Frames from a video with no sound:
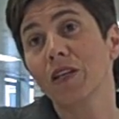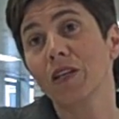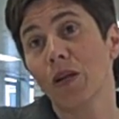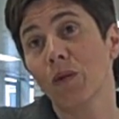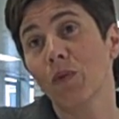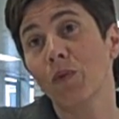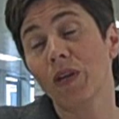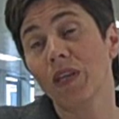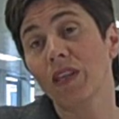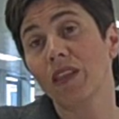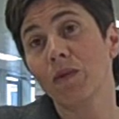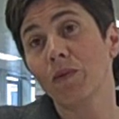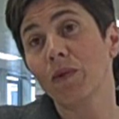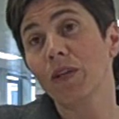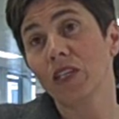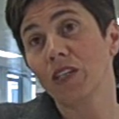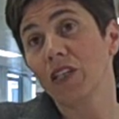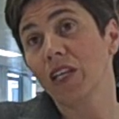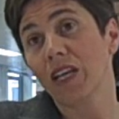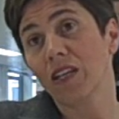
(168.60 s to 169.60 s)
You know, we think
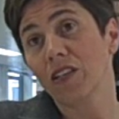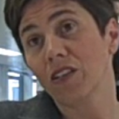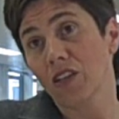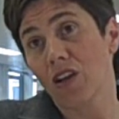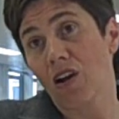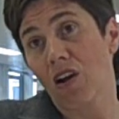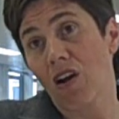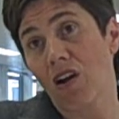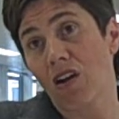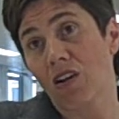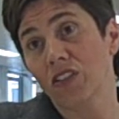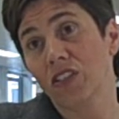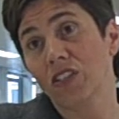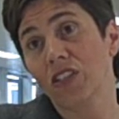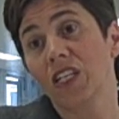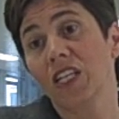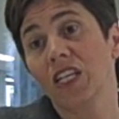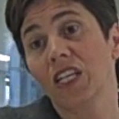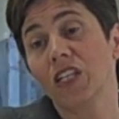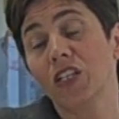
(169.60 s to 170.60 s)
we can get
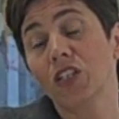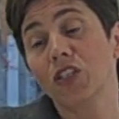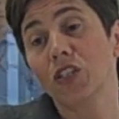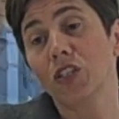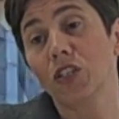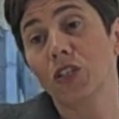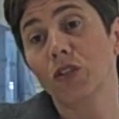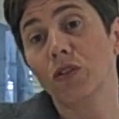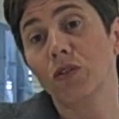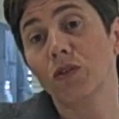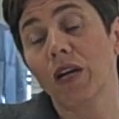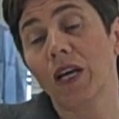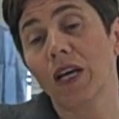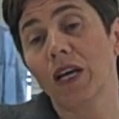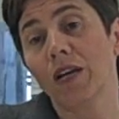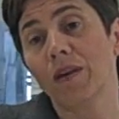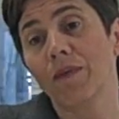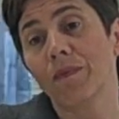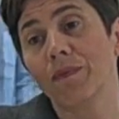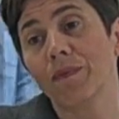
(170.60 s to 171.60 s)
charged to
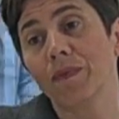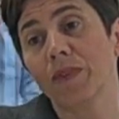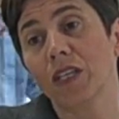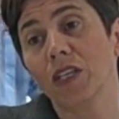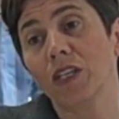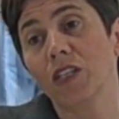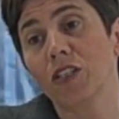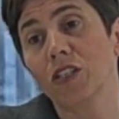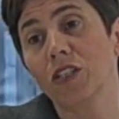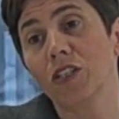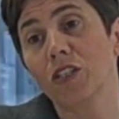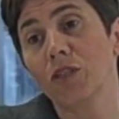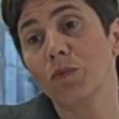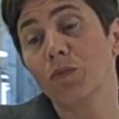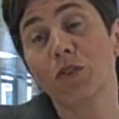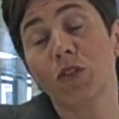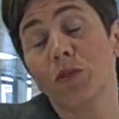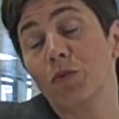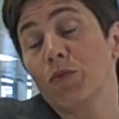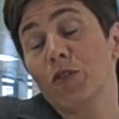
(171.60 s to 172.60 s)

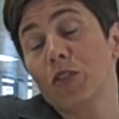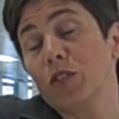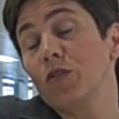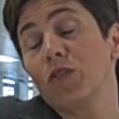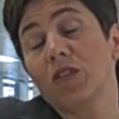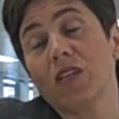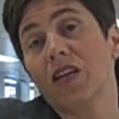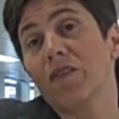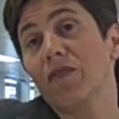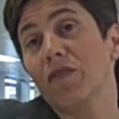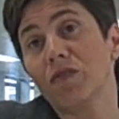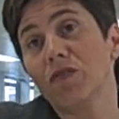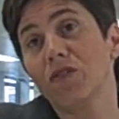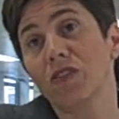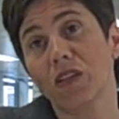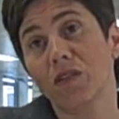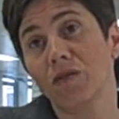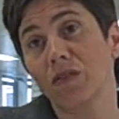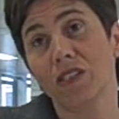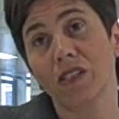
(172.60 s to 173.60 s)
produce the level of
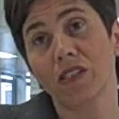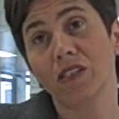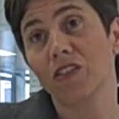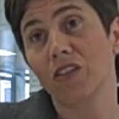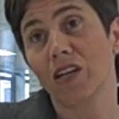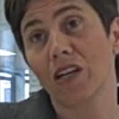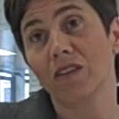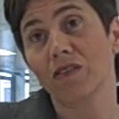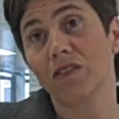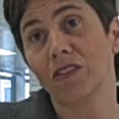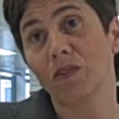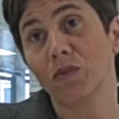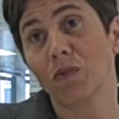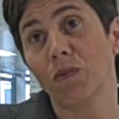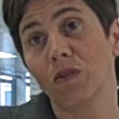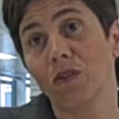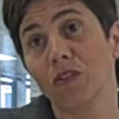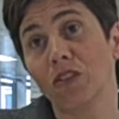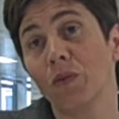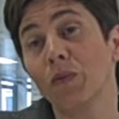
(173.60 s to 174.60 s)
service that the charities
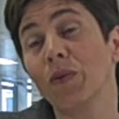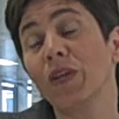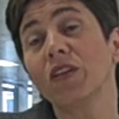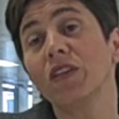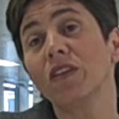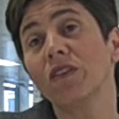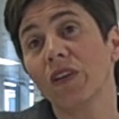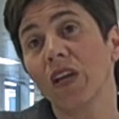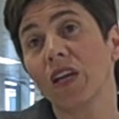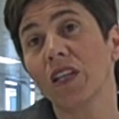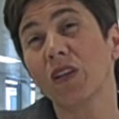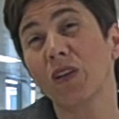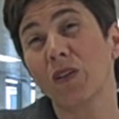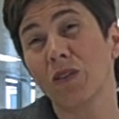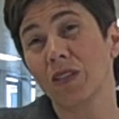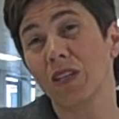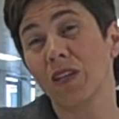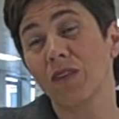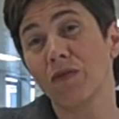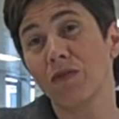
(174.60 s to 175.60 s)
want. So we could have cut the
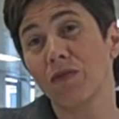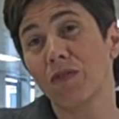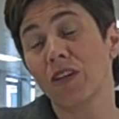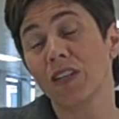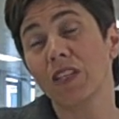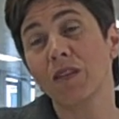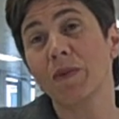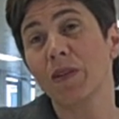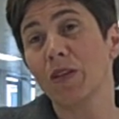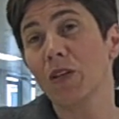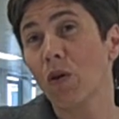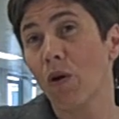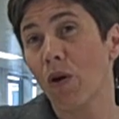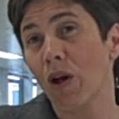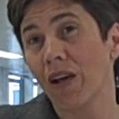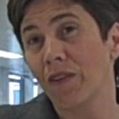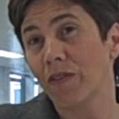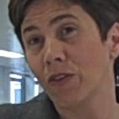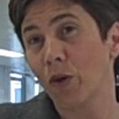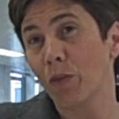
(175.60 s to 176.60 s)
cost even further, but
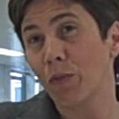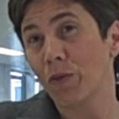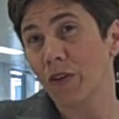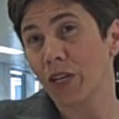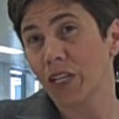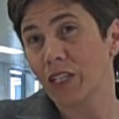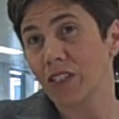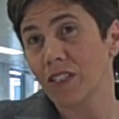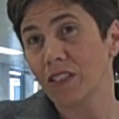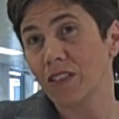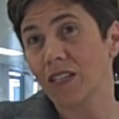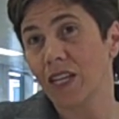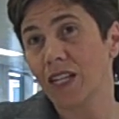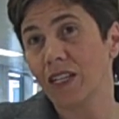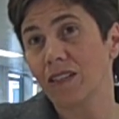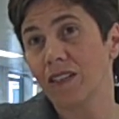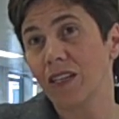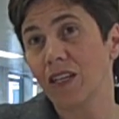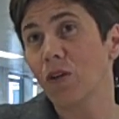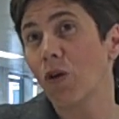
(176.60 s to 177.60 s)
not have an operations
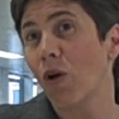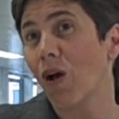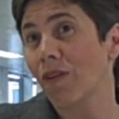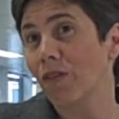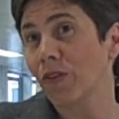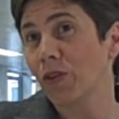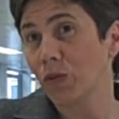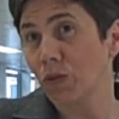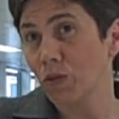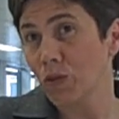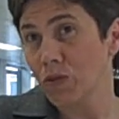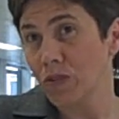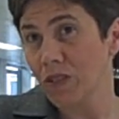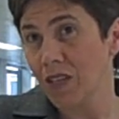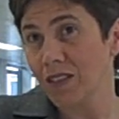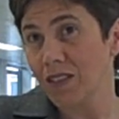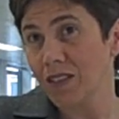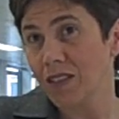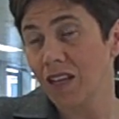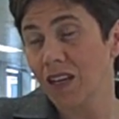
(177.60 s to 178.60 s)
centre, not have a call
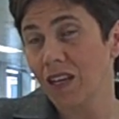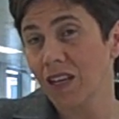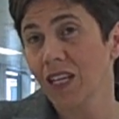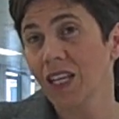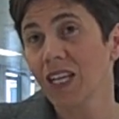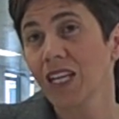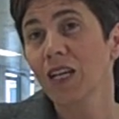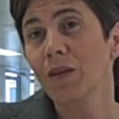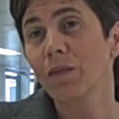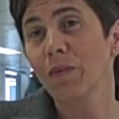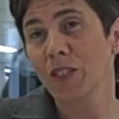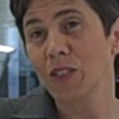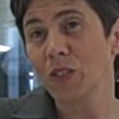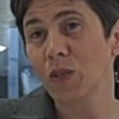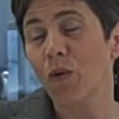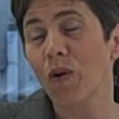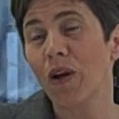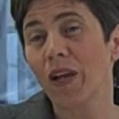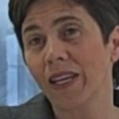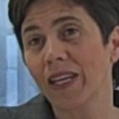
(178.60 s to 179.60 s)
centre. But it's
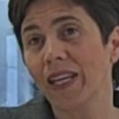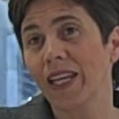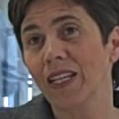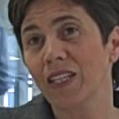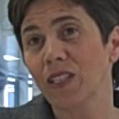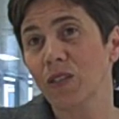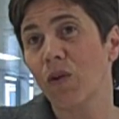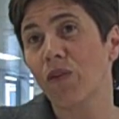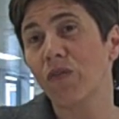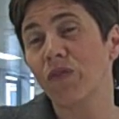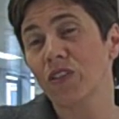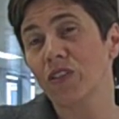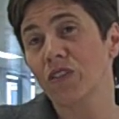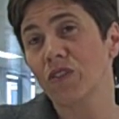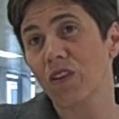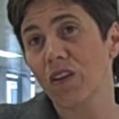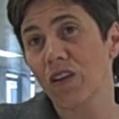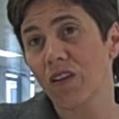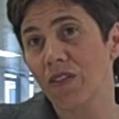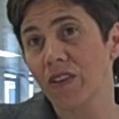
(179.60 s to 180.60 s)
quite key to offer
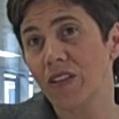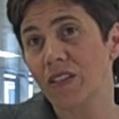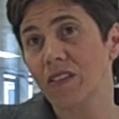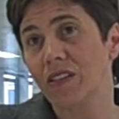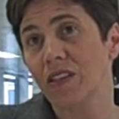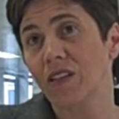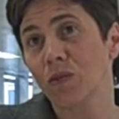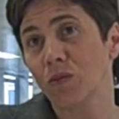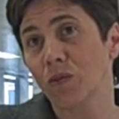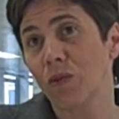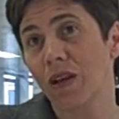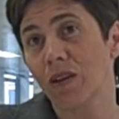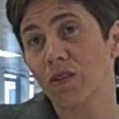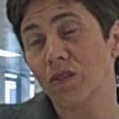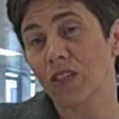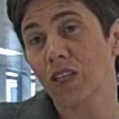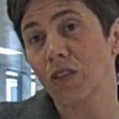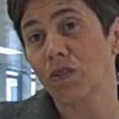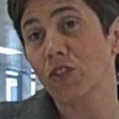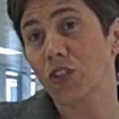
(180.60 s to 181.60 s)
service as well.
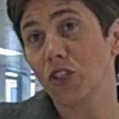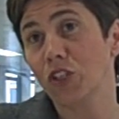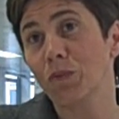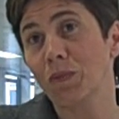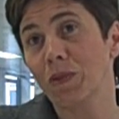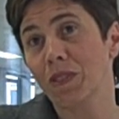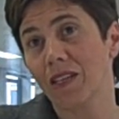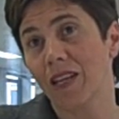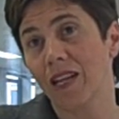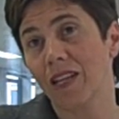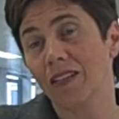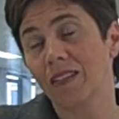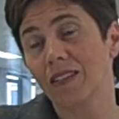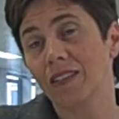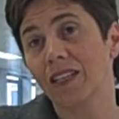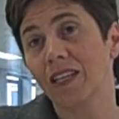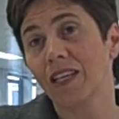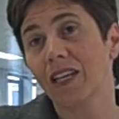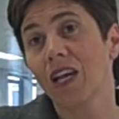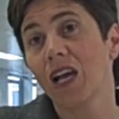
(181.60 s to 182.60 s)
So 2%
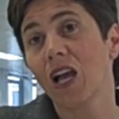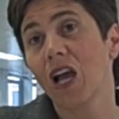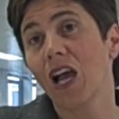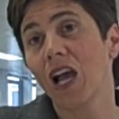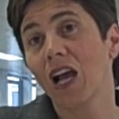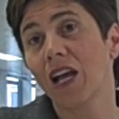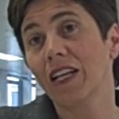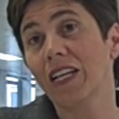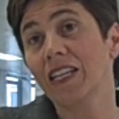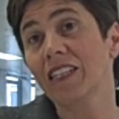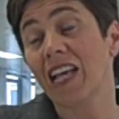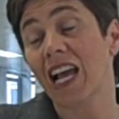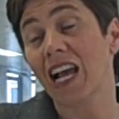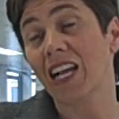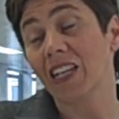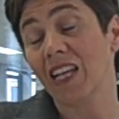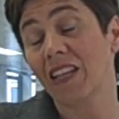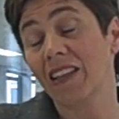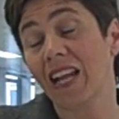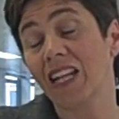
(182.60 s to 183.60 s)
is
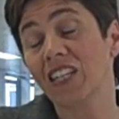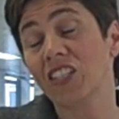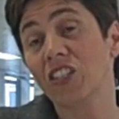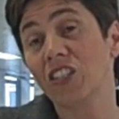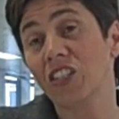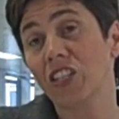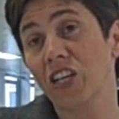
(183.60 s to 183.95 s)
that, and that's